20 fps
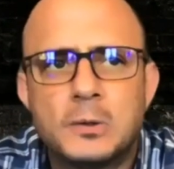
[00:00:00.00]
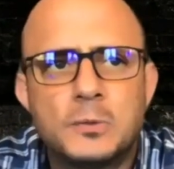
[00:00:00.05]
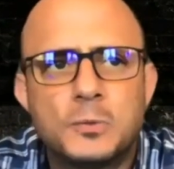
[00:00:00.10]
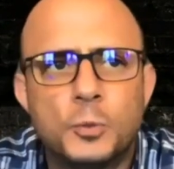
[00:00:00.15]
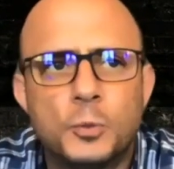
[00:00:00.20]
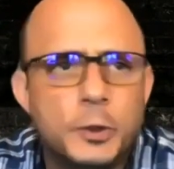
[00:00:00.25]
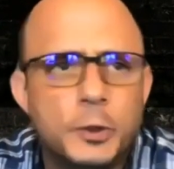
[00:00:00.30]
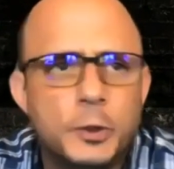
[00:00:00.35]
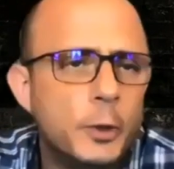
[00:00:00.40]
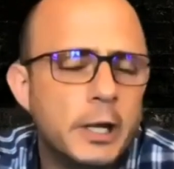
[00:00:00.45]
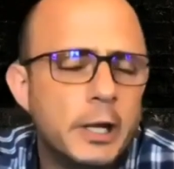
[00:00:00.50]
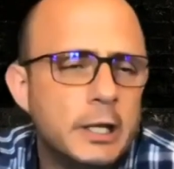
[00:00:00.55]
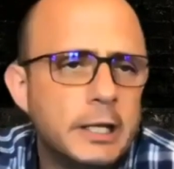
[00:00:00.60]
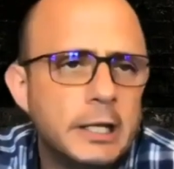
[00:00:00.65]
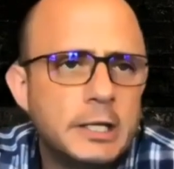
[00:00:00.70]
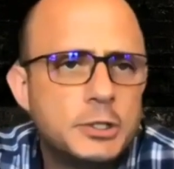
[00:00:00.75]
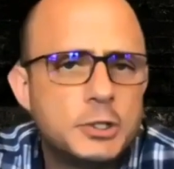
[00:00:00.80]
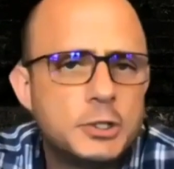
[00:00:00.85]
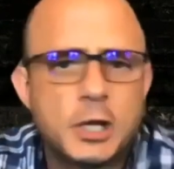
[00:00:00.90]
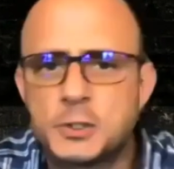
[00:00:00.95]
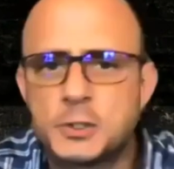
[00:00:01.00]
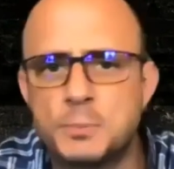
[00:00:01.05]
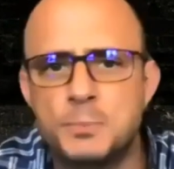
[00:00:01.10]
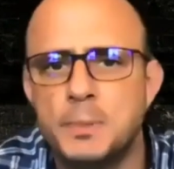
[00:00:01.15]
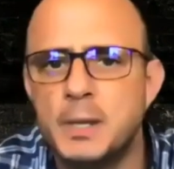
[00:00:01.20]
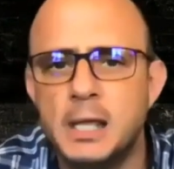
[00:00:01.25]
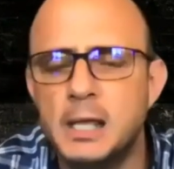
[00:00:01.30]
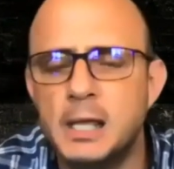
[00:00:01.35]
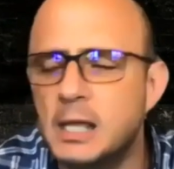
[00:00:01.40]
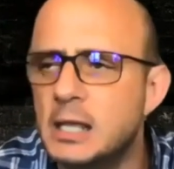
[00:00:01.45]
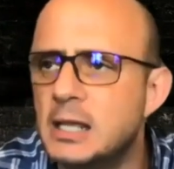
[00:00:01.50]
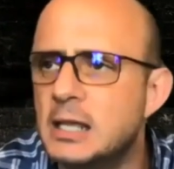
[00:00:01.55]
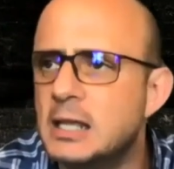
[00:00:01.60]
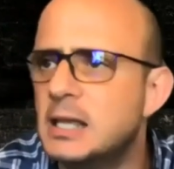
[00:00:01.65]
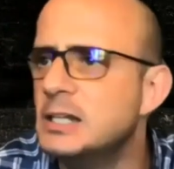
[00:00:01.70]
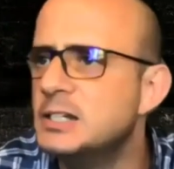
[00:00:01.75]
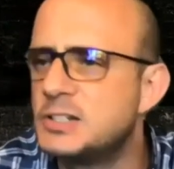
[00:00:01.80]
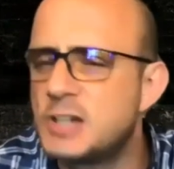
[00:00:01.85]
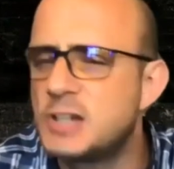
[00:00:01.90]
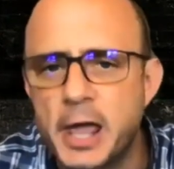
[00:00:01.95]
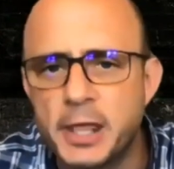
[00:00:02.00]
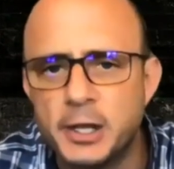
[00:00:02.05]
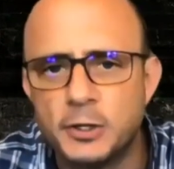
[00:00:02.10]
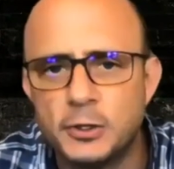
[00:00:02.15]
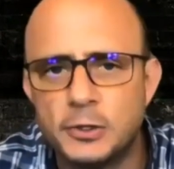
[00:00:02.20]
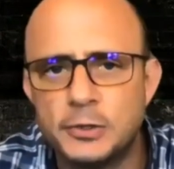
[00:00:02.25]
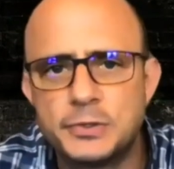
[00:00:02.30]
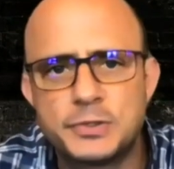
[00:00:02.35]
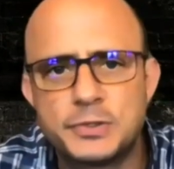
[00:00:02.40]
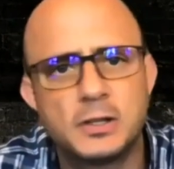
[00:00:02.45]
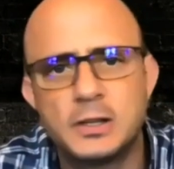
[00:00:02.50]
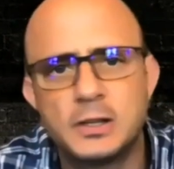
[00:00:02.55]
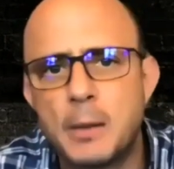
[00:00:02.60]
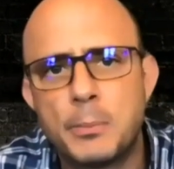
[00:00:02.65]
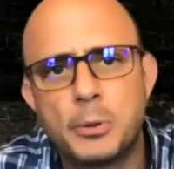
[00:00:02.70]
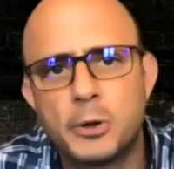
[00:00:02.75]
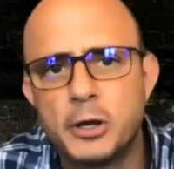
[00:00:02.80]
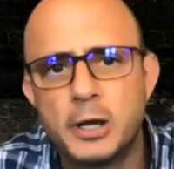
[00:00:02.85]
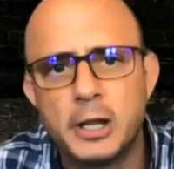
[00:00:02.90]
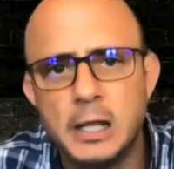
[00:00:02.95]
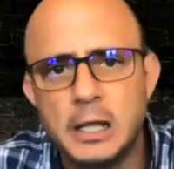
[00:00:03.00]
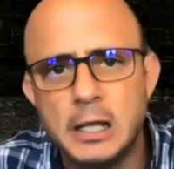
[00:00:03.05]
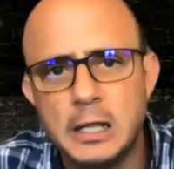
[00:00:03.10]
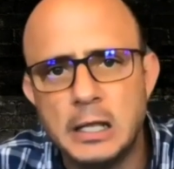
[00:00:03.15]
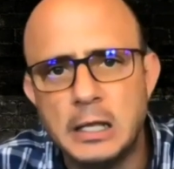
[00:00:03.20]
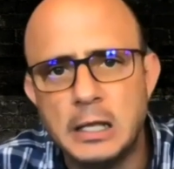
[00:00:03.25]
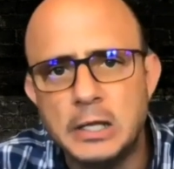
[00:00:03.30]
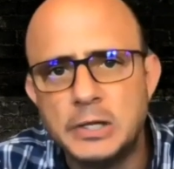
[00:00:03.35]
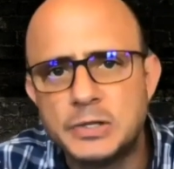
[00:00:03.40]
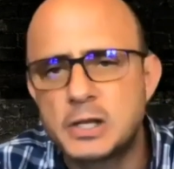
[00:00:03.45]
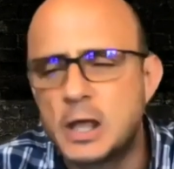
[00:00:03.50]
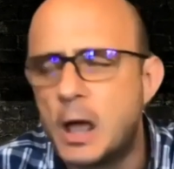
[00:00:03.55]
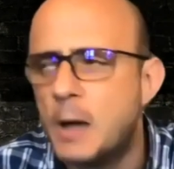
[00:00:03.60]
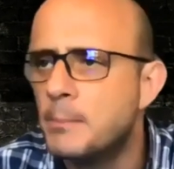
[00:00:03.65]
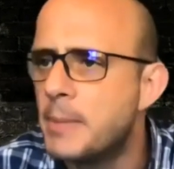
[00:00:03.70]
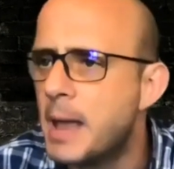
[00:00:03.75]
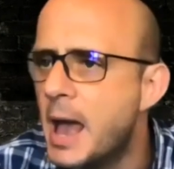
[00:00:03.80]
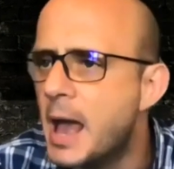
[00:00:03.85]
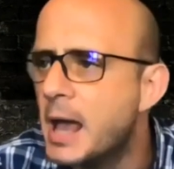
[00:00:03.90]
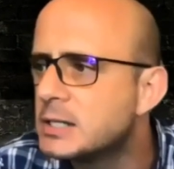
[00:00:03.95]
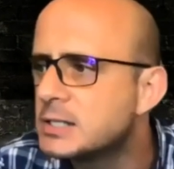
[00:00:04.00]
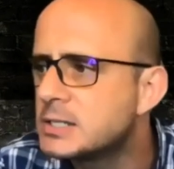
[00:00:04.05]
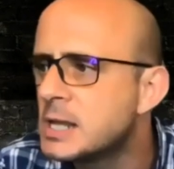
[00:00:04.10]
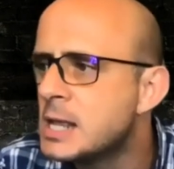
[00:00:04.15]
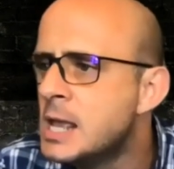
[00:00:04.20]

would really just be entitled celebrity scumbags.